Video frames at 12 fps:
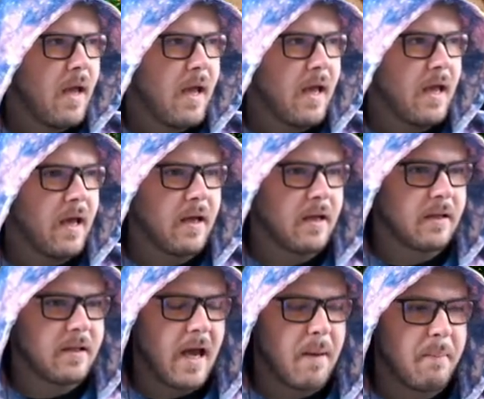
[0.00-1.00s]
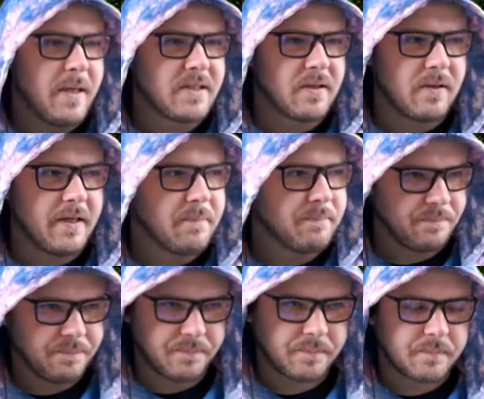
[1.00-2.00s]
And yeah, basically,
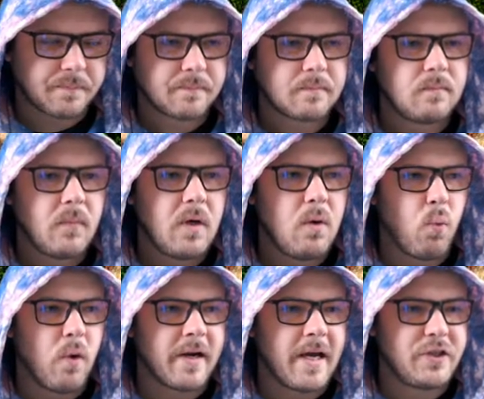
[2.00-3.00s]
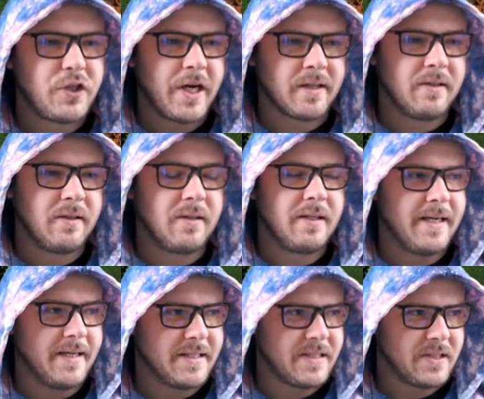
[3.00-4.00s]
when I checked
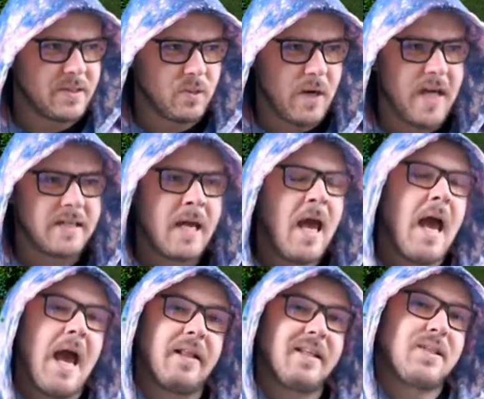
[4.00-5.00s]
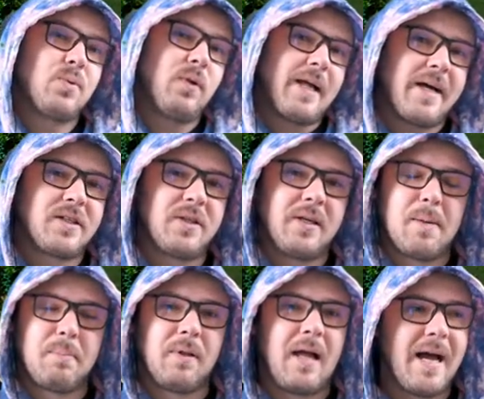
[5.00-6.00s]
this, right, and this will actually
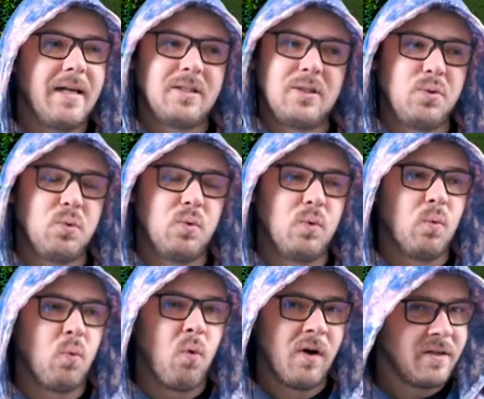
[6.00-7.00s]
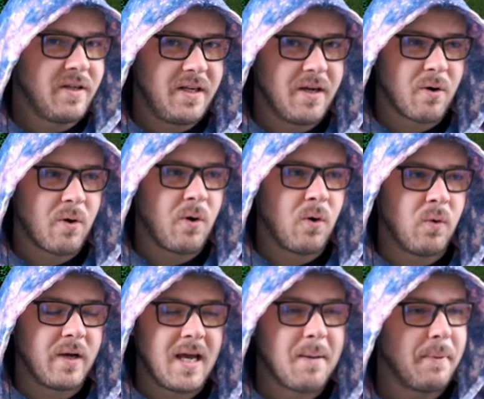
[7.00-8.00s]
apply to one hero
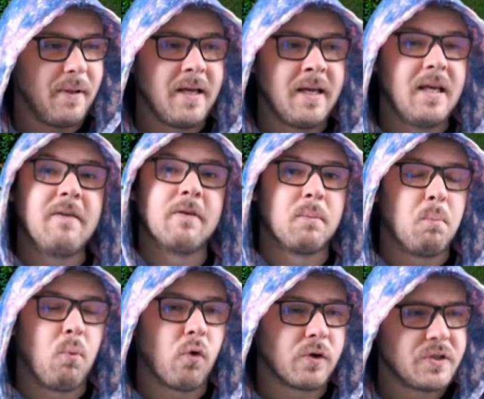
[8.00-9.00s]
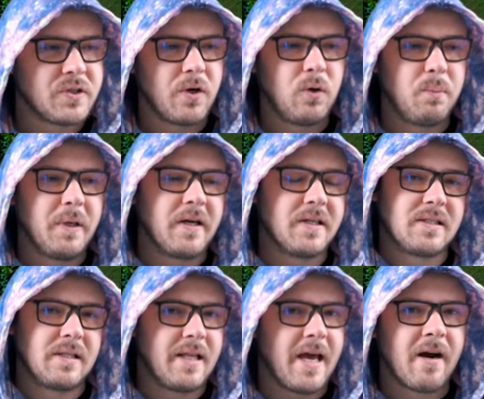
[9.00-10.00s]
gameplay even more so,
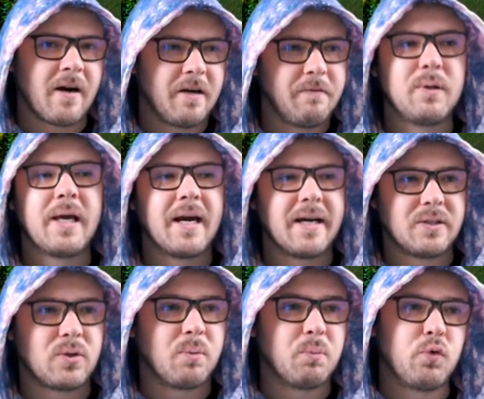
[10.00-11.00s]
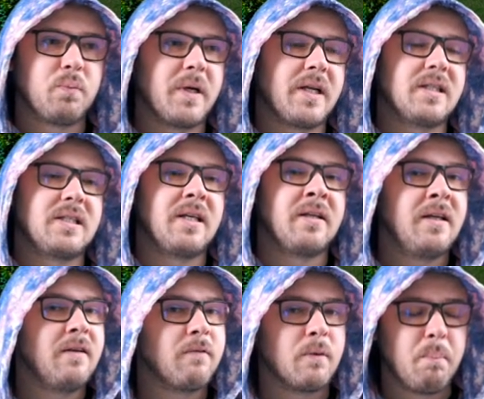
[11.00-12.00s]
because there, if you get extra movement, it's an
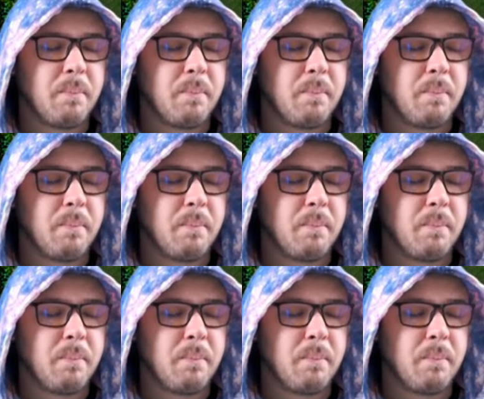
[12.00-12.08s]
even